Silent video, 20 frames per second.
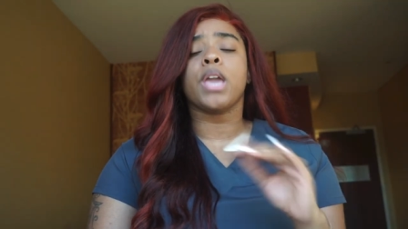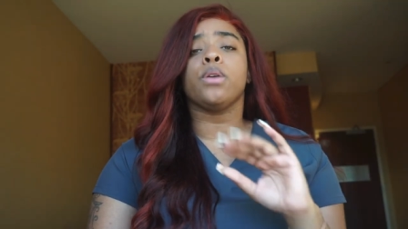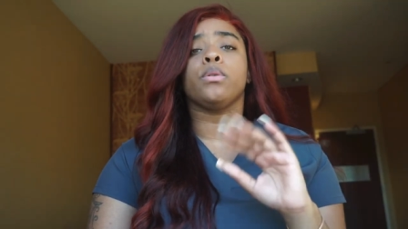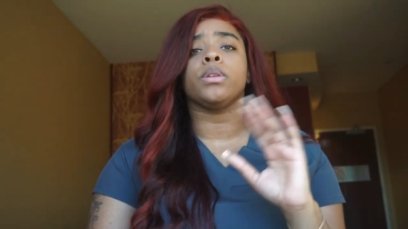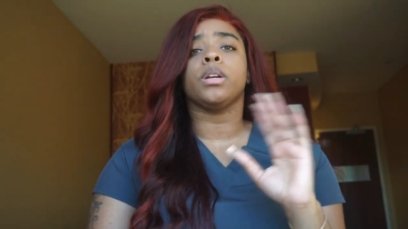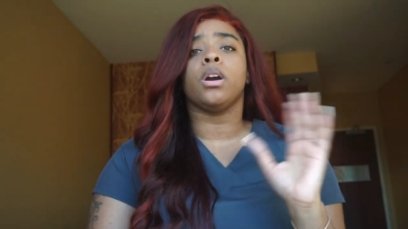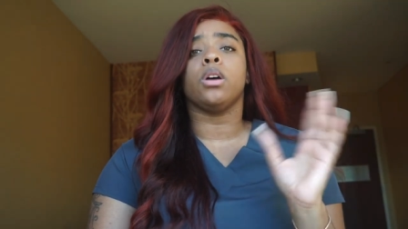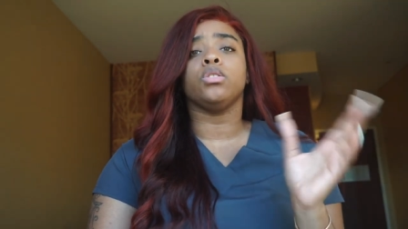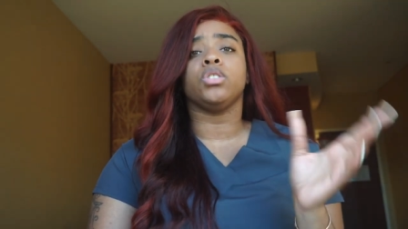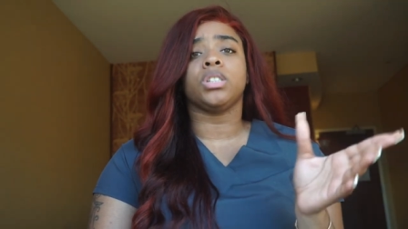You can
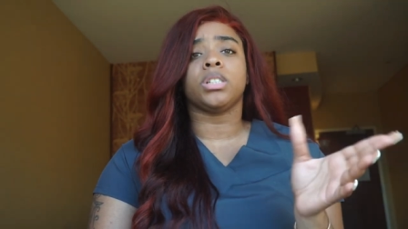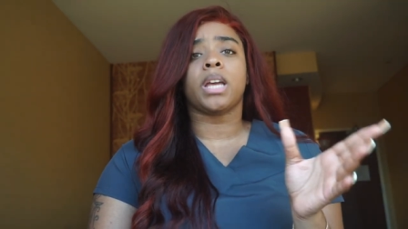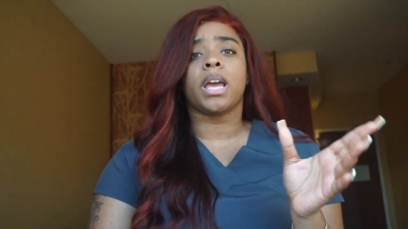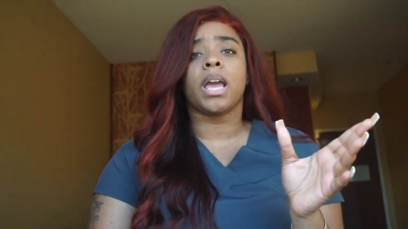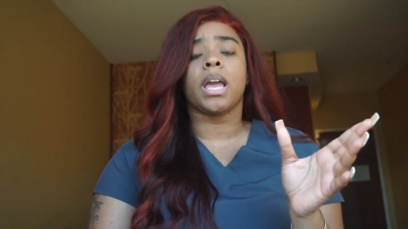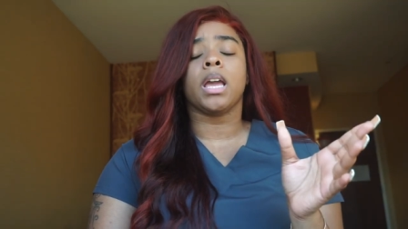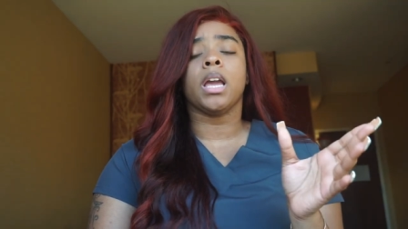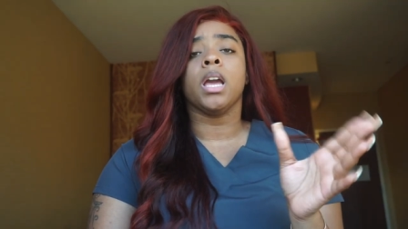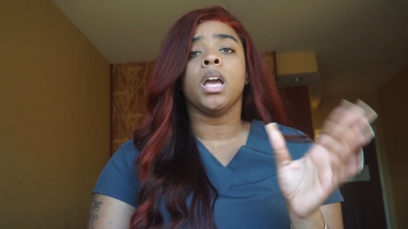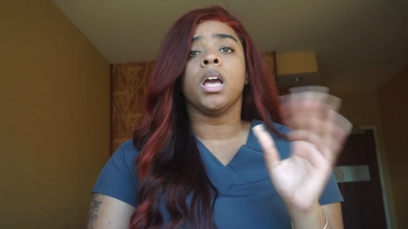
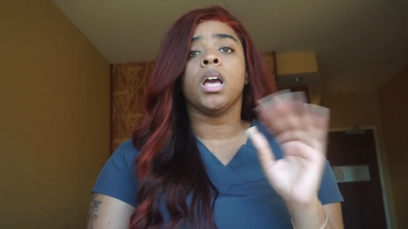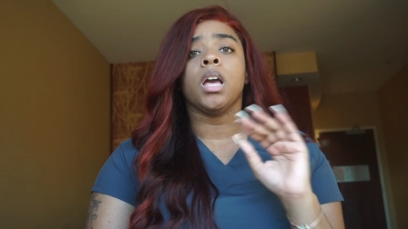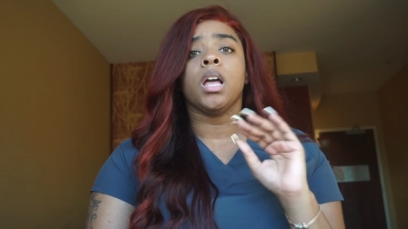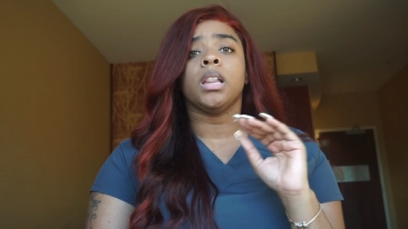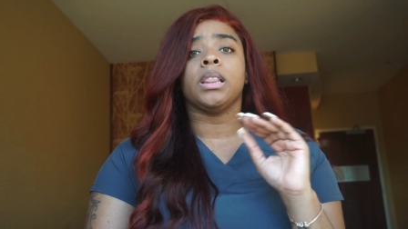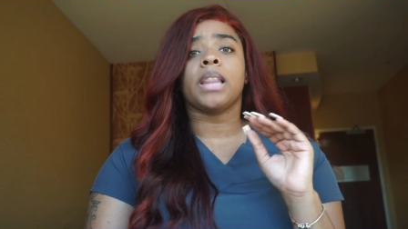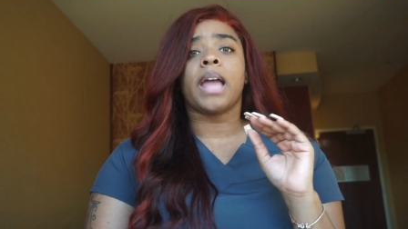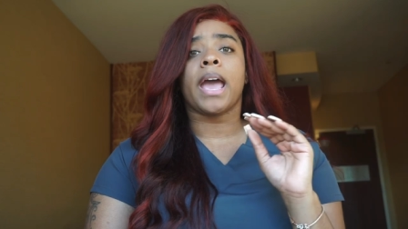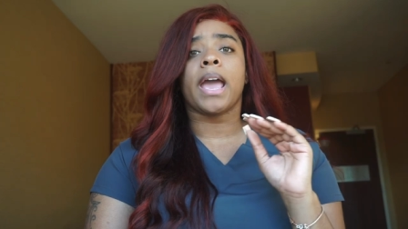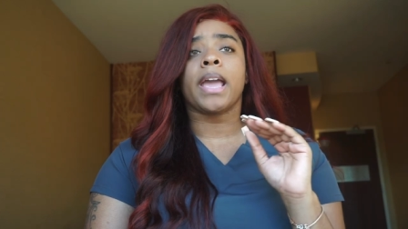negotiate
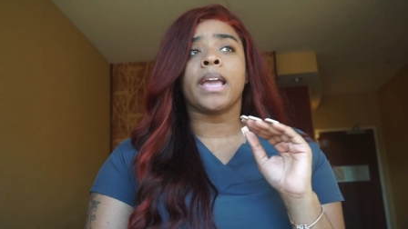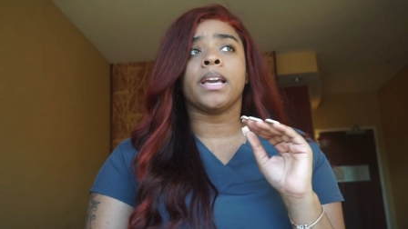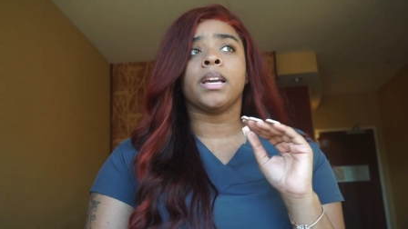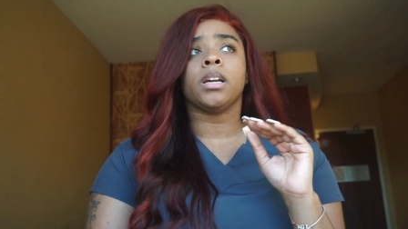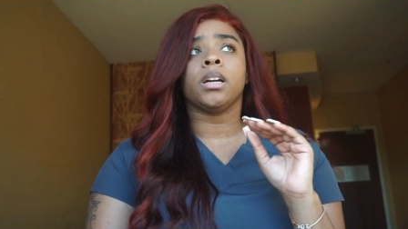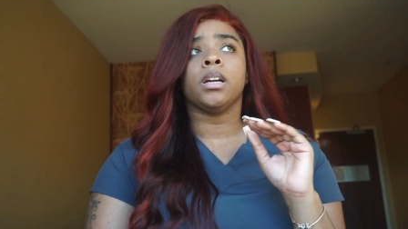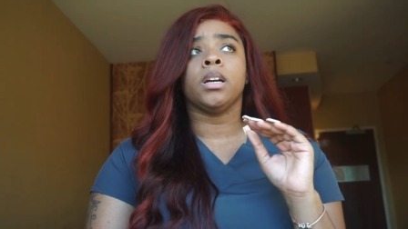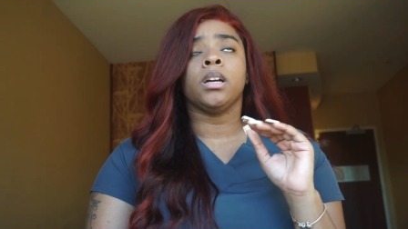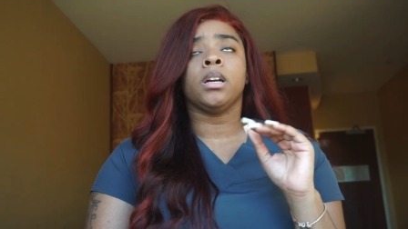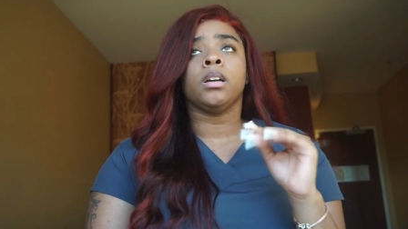like
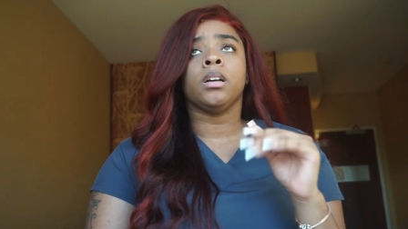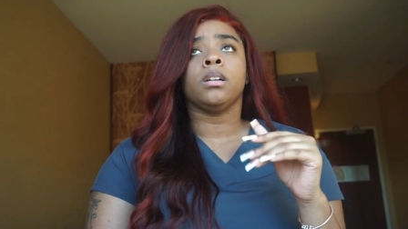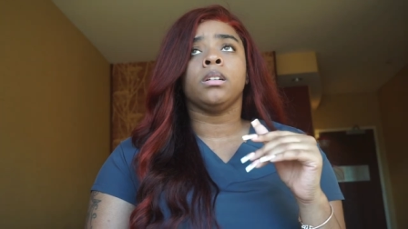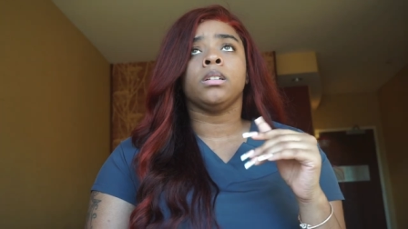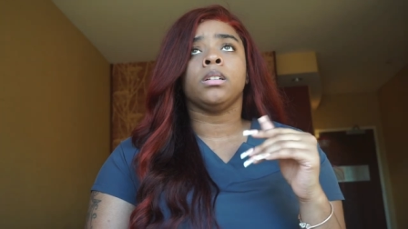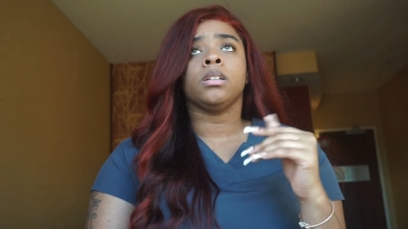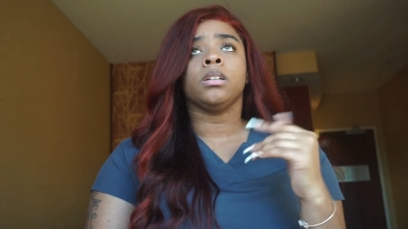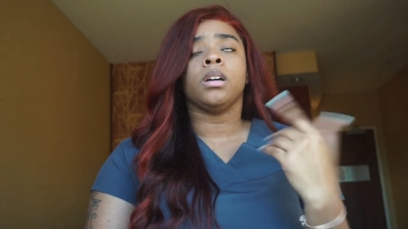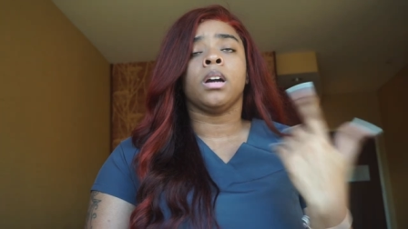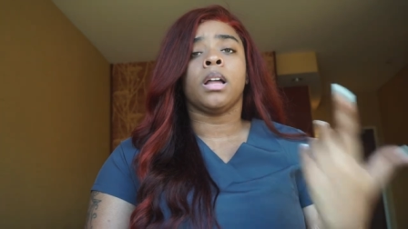
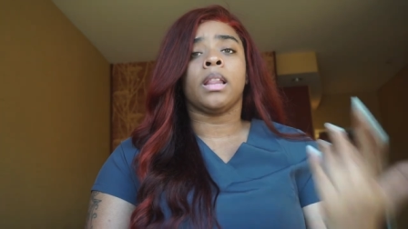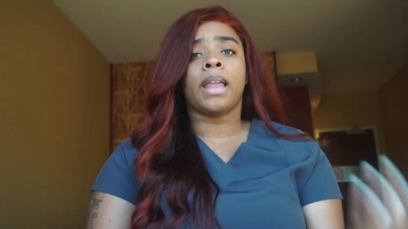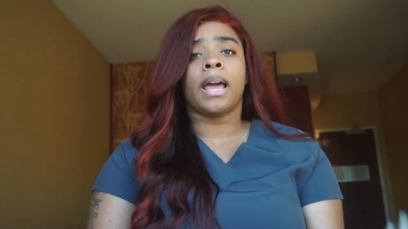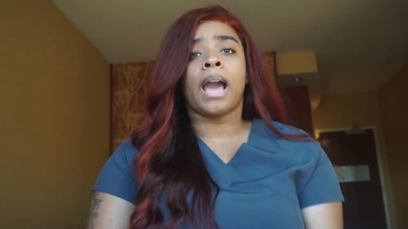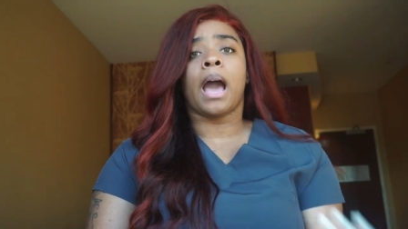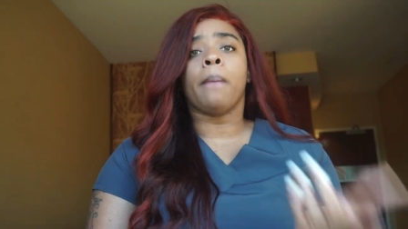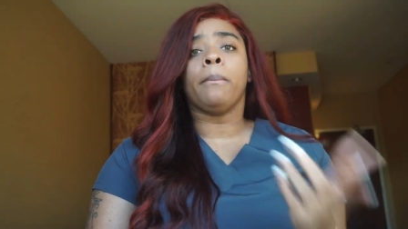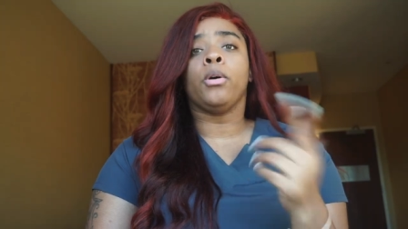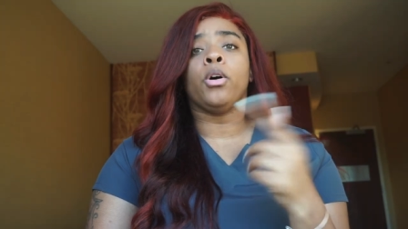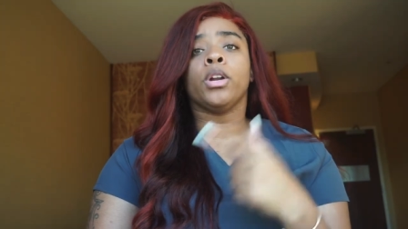
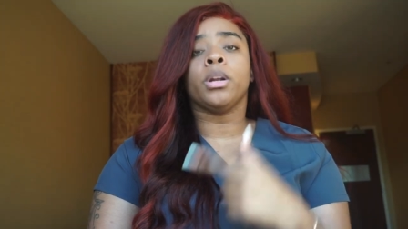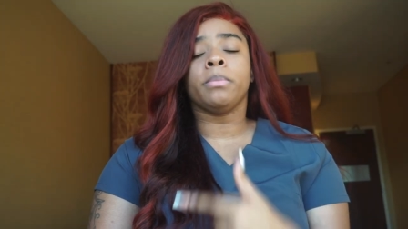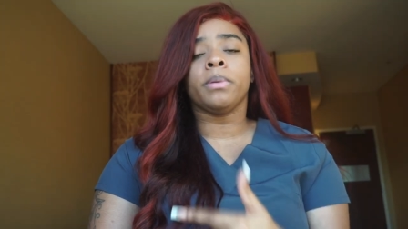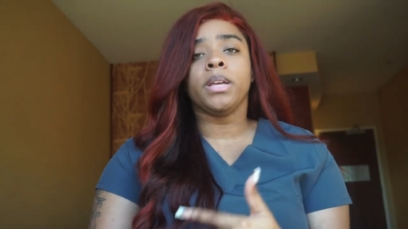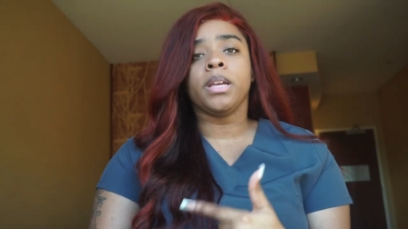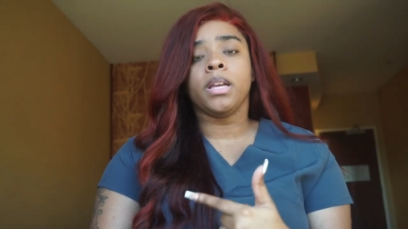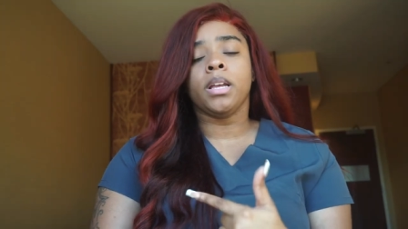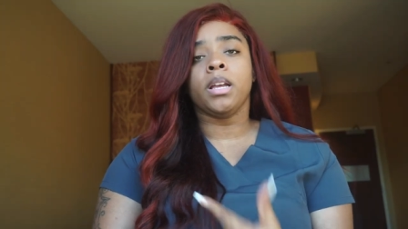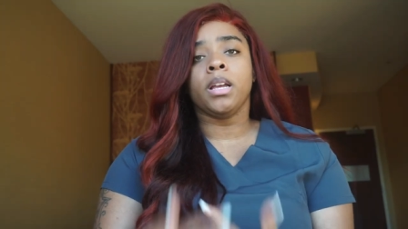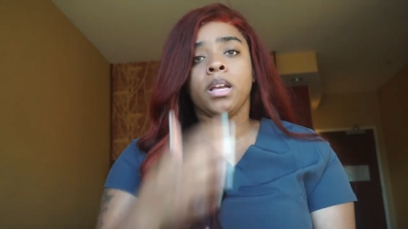I'm going to
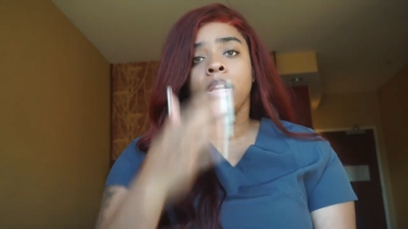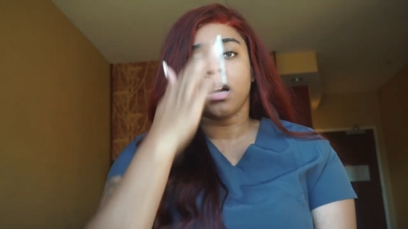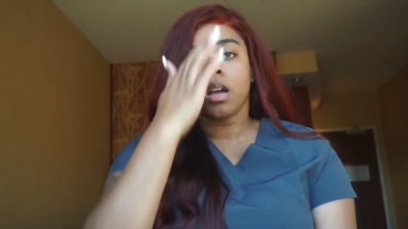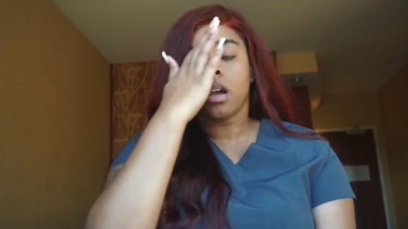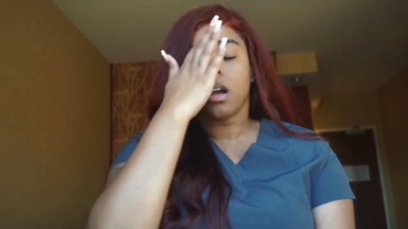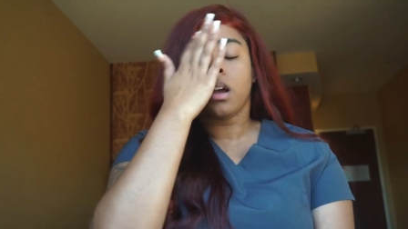be,